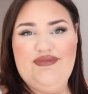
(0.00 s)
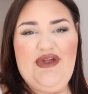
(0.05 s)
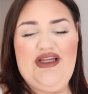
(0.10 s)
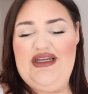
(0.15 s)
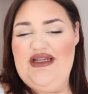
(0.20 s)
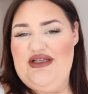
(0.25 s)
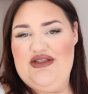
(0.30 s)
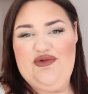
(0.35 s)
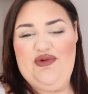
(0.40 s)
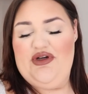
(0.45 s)

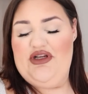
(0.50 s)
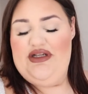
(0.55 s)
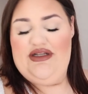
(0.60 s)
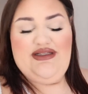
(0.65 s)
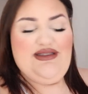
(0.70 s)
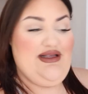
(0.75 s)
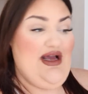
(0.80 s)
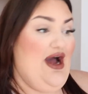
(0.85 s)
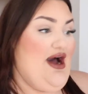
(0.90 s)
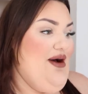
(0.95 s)
it is what it
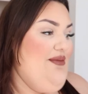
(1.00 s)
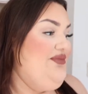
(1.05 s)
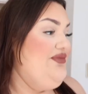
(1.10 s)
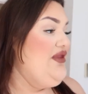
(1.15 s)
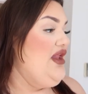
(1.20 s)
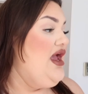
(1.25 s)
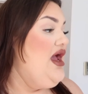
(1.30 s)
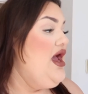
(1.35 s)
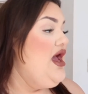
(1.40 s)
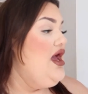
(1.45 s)
is. Um,
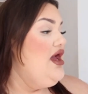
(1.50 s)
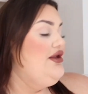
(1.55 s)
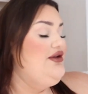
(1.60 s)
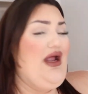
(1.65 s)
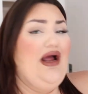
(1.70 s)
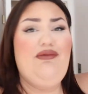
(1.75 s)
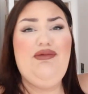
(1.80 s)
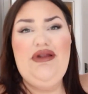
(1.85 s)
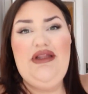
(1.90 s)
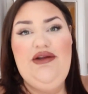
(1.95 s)

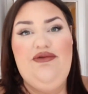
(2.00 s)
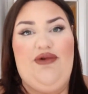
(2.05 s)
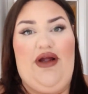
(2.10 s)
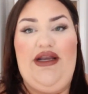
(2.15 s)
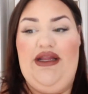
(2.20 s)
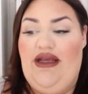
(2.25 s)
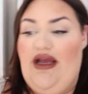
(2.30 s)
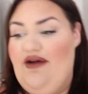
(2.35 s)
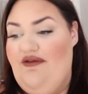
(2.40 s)
Not really ready